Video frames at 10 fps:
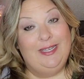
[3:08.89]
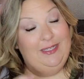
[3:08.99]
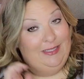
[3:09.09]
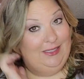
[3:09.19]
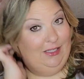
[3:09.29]
I
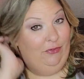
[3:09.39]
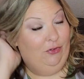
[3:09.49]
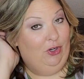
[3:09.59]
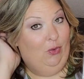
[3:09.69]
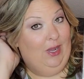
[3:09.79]
did sit there
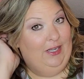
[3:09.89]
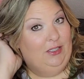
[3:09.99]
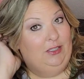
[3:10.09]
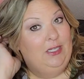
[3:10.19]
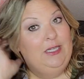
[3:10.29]
for a
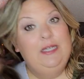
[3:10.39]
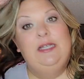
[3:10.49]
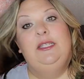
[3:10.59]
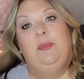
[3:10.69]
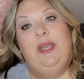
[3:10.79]
while
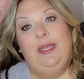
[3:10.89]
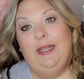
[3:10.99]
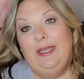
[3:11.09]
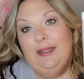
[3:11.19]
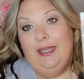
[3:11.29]
debating.